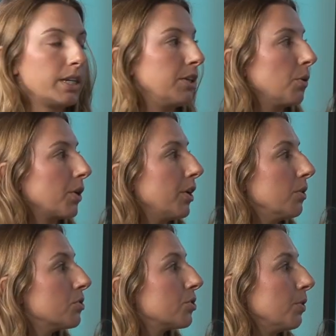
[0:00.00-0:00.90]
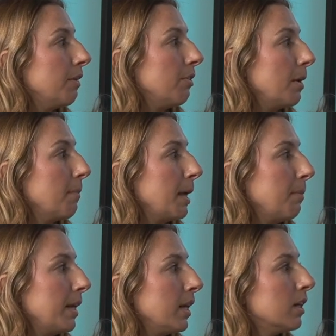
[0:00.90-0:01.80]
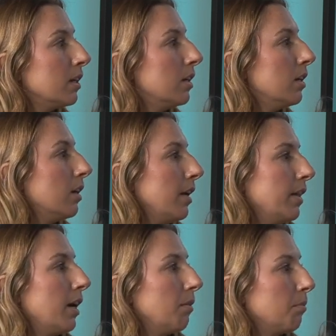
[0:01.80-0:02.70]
indoor coach, whoever it may be, and then